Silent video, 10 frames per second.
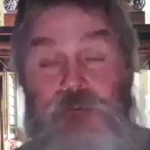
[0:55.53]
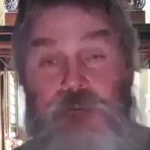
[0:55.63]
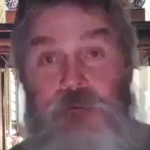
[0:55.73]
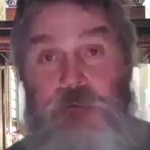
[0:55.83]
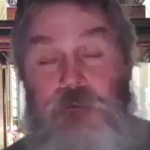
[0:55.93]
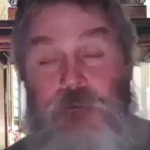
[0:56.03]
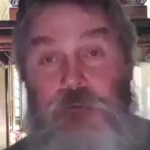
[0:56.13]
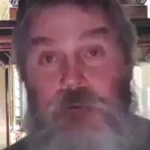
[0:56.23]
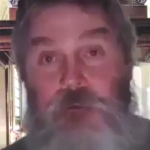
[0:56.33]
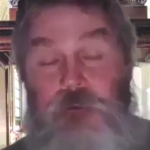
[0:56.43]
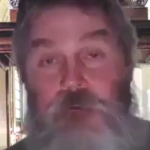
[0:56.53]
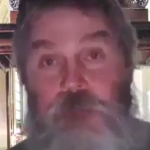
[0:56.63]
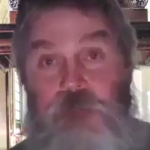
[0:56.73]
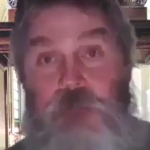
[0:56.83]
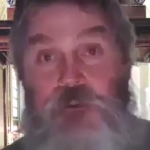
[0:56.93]
And they're in quotes.
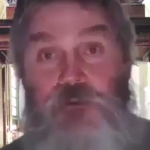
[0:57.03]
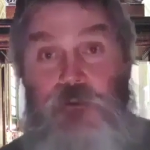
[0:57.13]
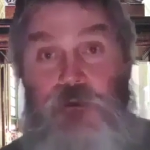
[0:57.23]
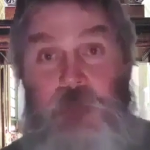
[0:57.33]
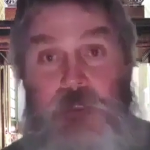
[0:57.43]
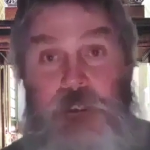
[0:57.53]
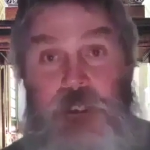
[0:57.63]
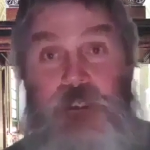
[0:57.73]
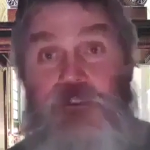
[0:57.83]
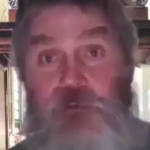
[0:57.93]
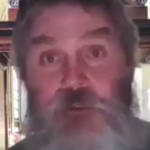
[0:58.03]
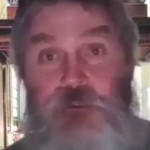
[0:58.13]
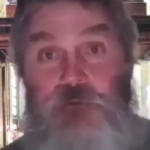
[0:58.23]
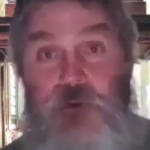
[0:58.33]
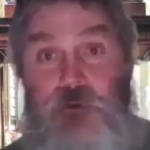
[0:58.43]
Verse
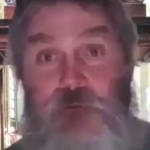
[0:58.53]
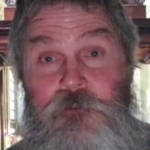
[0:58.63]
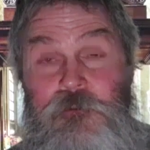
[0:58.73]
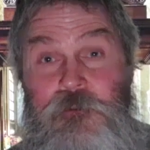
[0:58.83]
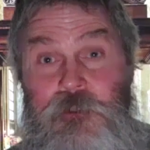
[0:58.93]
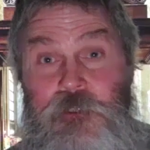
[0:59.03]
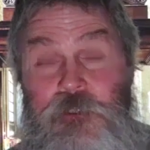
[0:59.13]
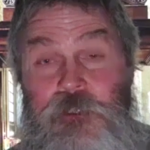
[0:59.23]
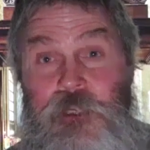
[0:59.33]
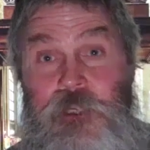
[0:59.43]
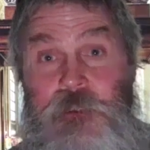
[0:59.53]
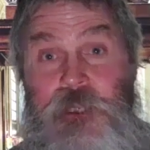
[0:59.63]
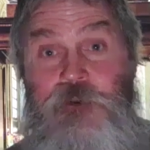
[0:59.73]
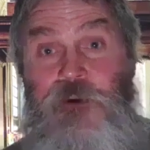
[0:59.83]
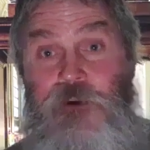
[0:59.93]
1 begins with a quote,
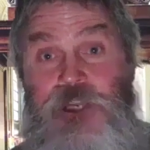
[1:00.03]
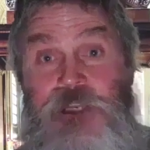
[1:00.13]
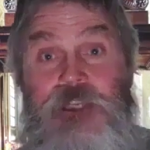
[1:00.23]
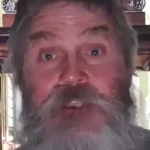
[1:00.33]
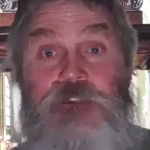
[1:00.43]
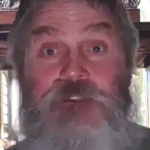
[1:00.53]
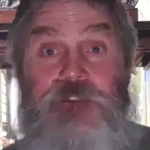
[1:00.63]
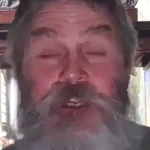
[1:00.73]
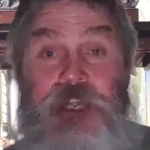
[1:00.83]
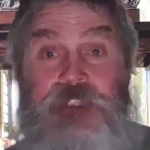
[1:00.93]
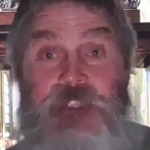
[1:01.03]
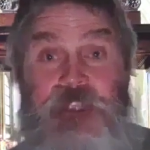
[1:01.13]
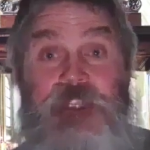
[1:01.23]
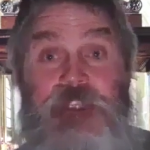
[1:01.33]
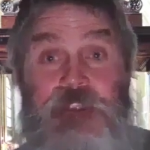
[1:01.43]
and that quote
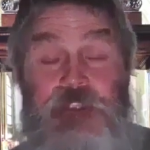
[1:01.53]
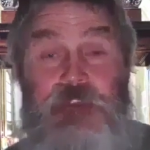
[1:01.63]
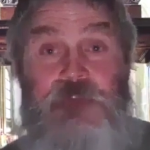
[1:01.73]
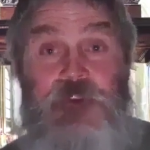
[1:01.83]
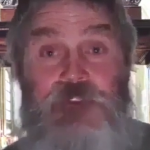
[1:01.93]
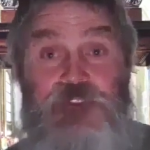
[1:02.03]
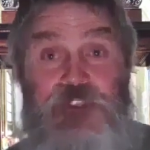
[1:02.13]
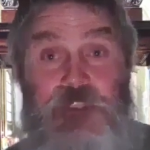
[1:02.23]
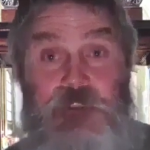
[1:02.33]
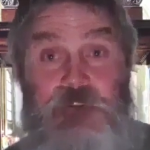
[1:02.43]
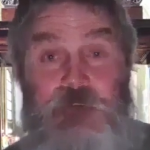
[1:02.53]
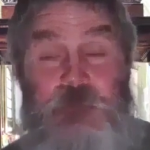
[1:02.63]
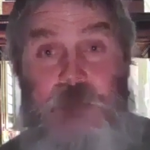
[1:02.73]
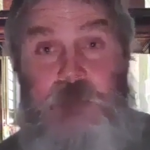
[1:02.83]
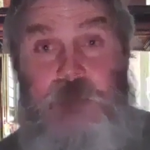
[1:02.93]
ends at the end of
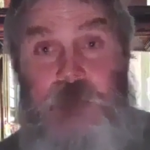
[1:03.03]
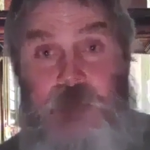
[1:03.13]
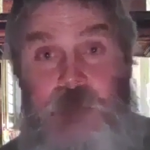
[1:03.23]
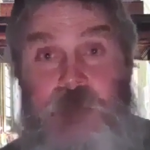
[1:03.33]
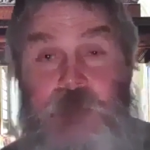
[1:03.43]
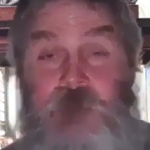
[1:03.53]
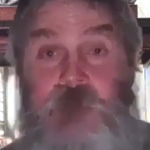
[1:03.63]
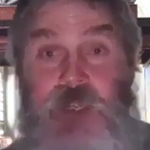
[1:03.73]
verse 6.